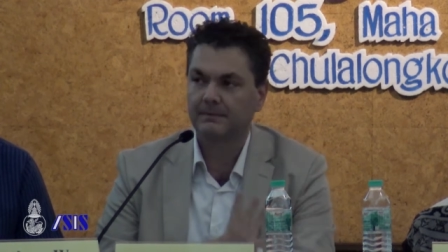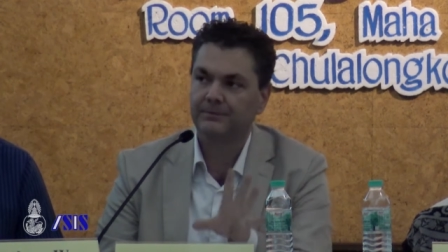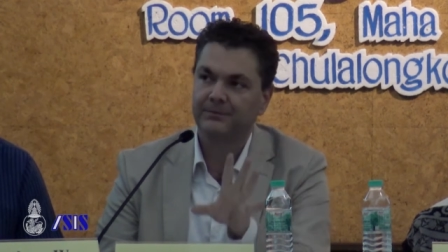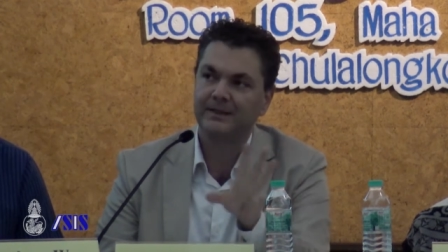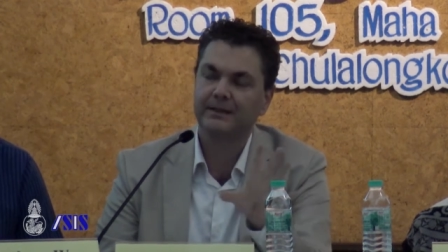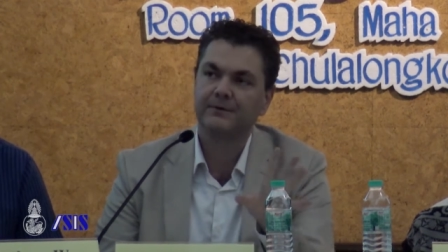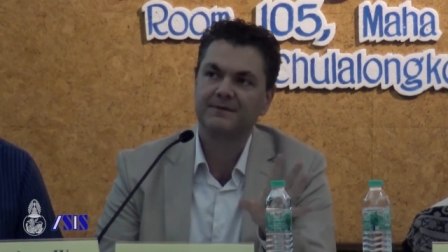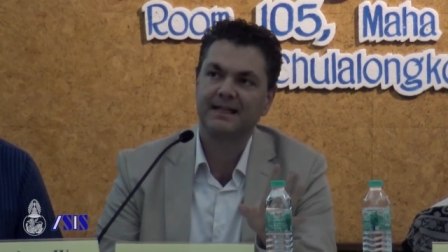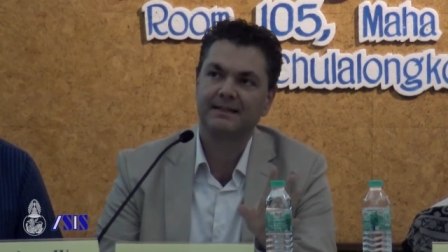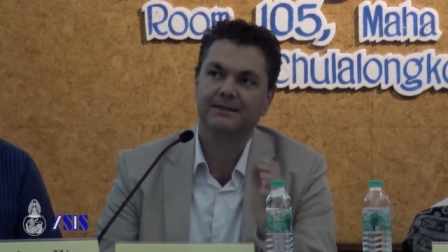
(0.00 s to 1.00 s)
field of
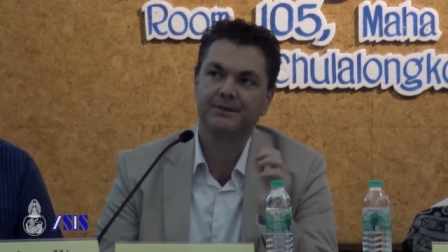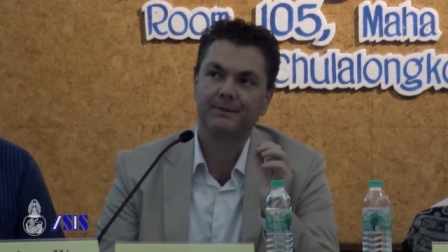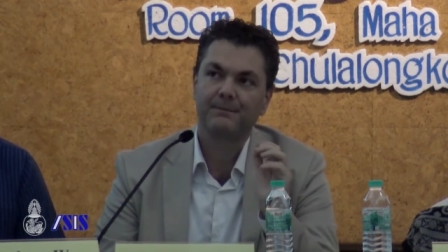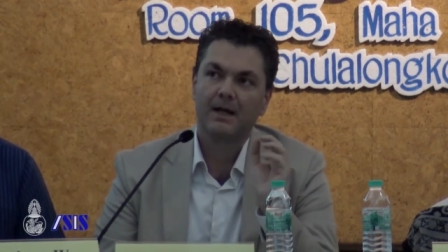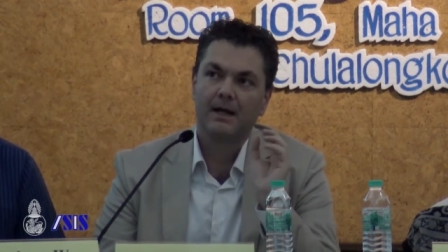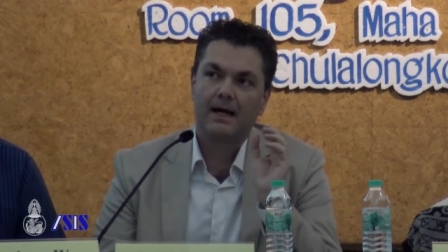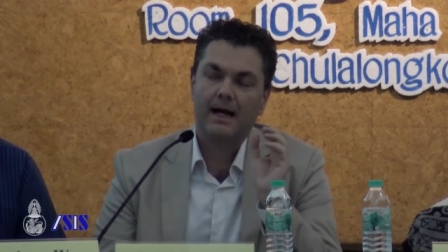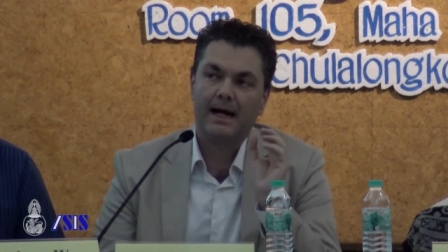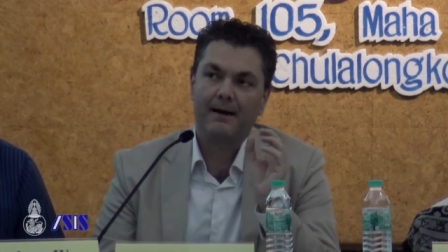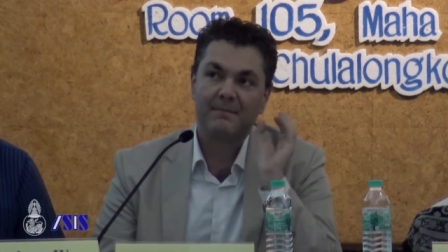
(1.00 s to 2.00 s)
studies,
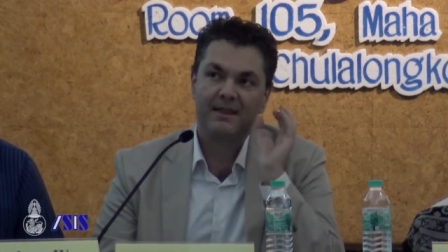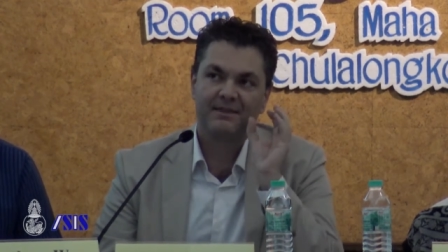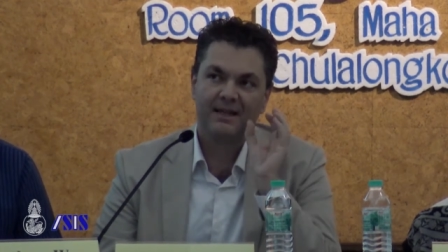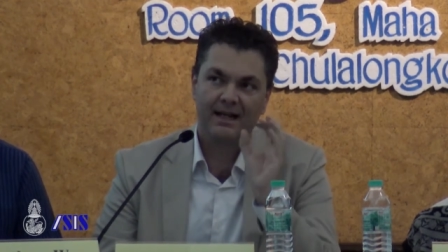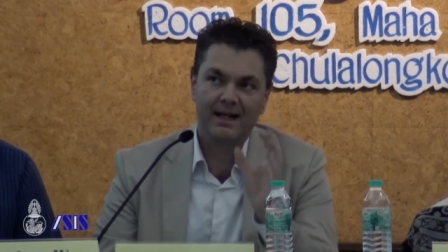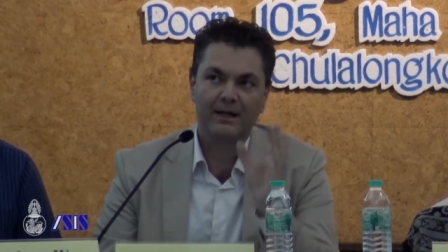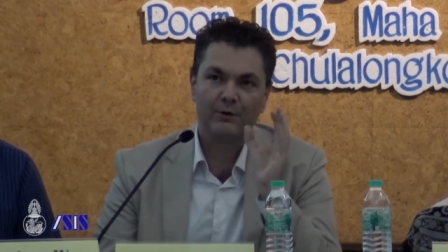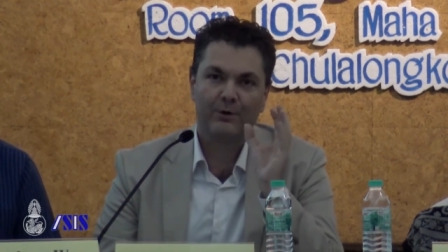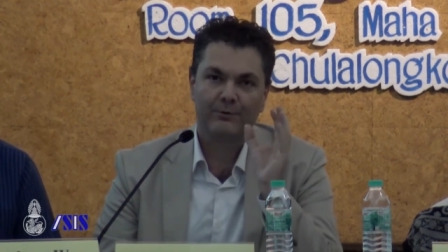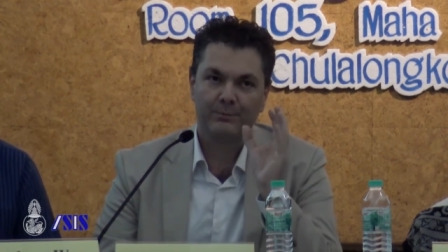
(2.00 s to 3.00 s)
the lack
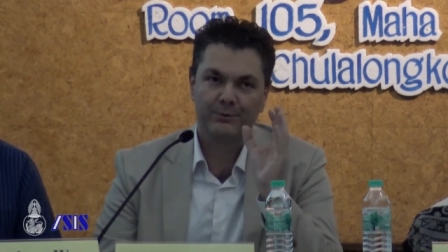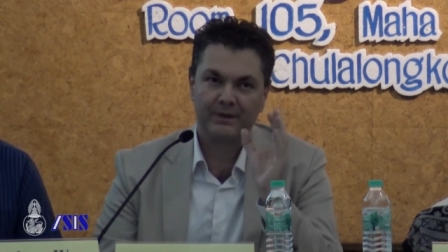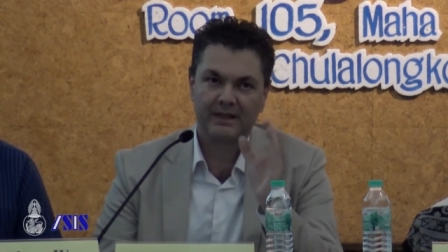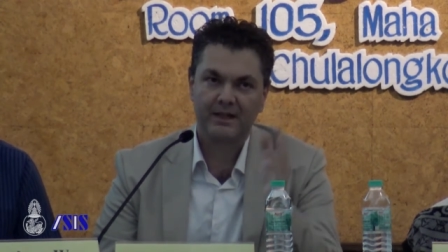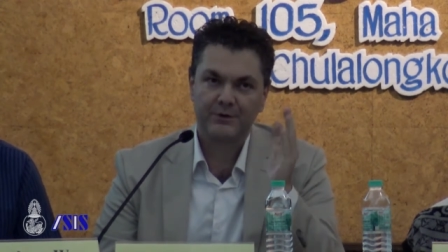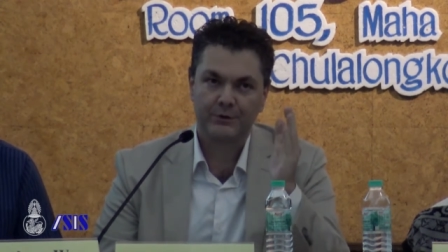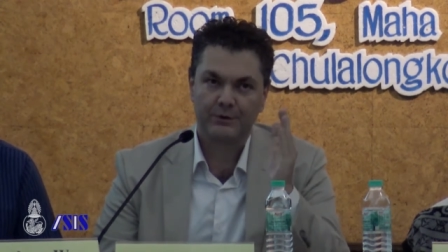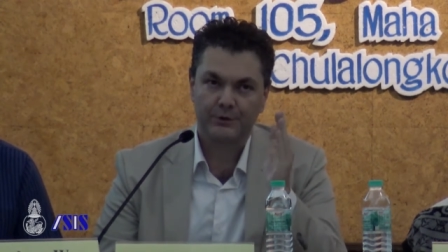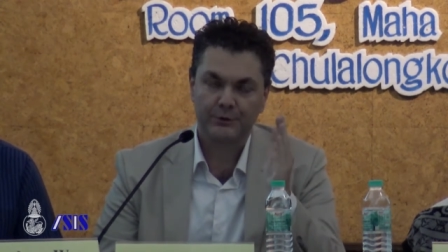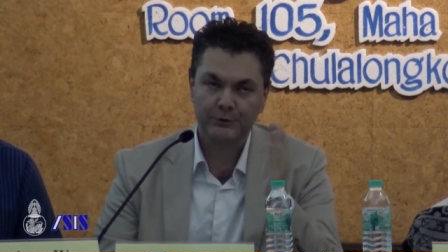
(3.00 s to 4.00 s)
of
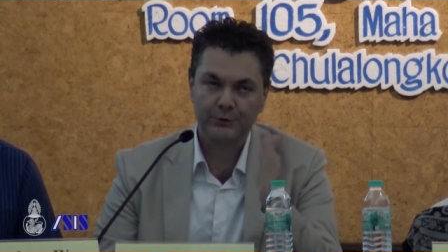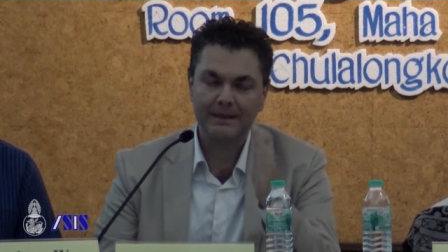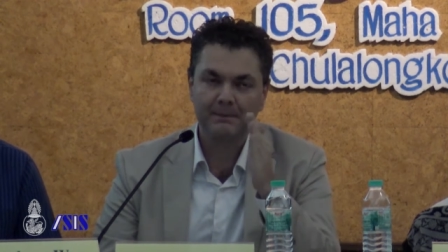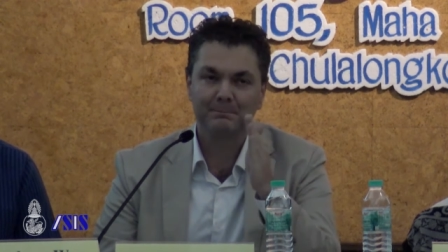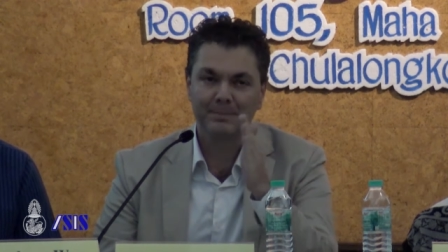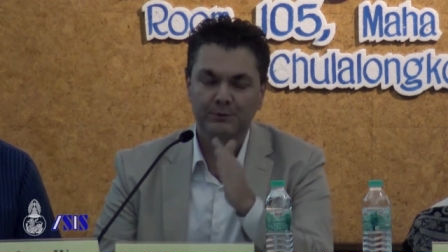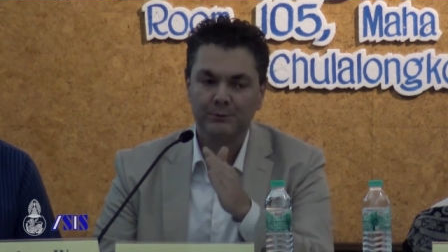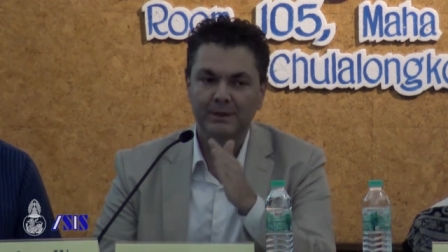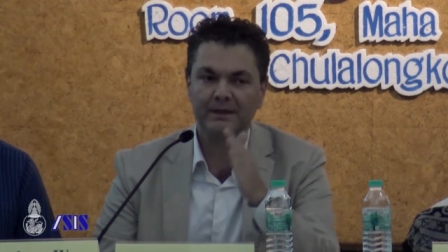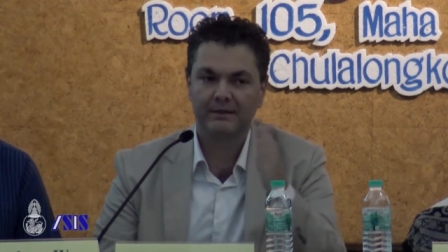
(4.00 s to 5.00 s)
communication, not only
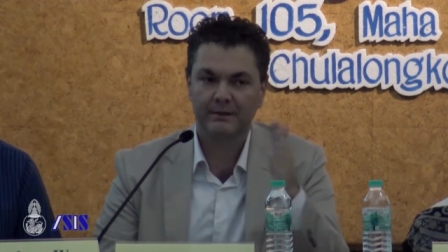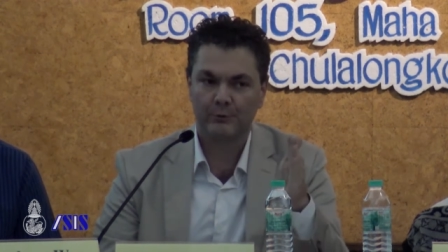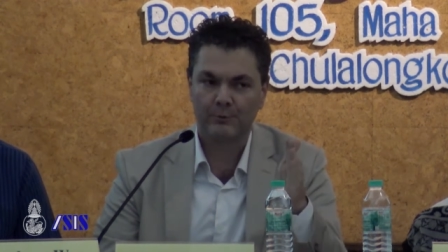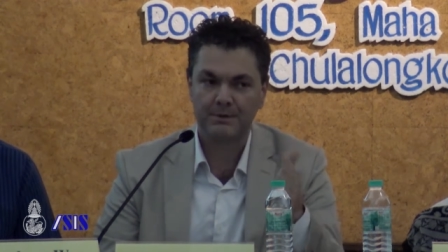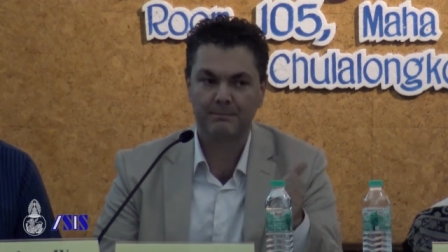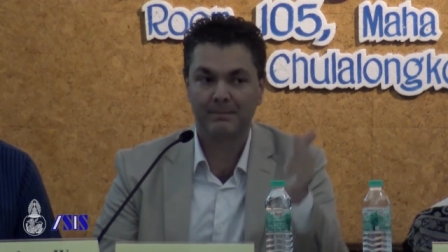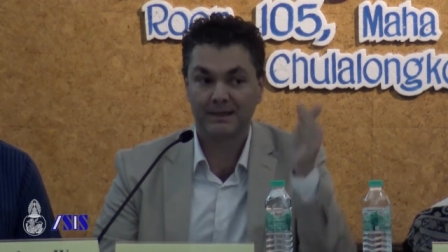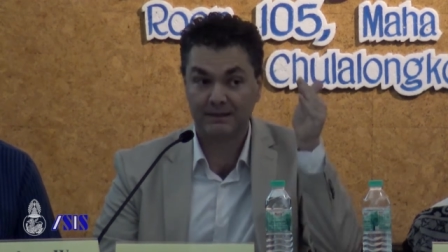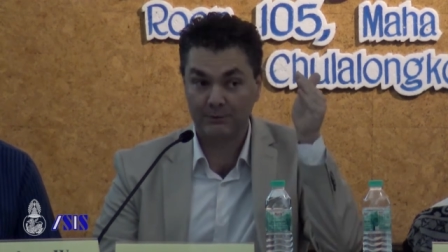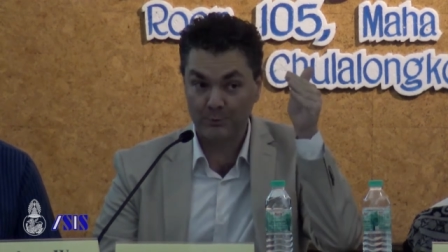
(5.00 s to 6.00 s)
between the groups, but